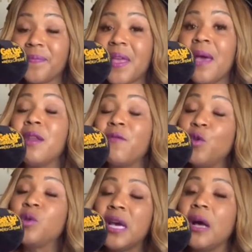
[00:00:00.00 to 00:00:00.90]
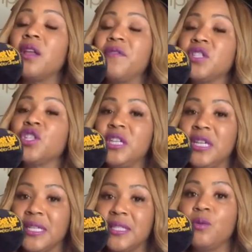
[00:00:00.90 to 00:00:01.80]
And if you tell of his
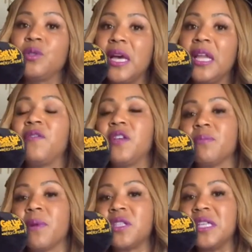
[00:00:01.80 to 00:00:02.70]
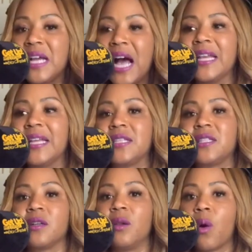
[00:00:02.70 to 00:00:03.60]
goodness, you tell of his mercy, God gets
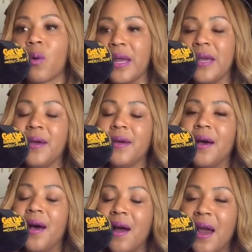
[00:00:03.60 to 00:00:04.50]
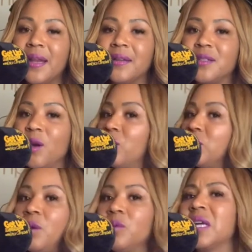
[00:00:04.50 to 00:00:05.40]
the glory. All right. Don't
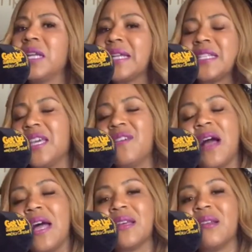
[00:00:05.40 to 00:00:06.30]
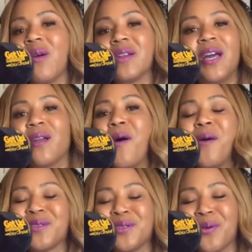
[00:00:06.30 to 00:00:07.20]
neglect to give God the glory. Tell the
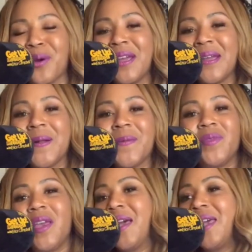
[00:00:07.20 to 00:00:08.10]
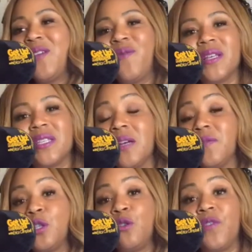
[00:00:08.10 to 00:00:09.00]
whole story. Yeah. Even the stuff
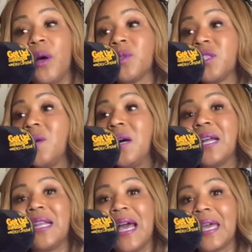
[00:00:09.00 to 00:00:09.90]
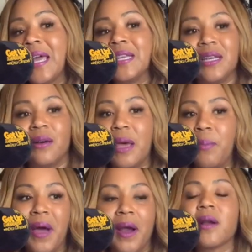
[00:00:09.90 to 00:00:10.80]
that you felt was so ugly. I can't tell that
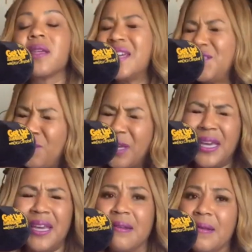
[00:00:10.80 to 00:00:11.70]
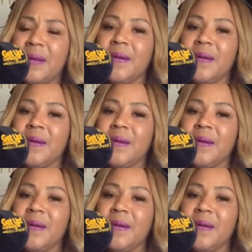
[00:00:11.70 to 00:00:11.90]
part. Yes, you can.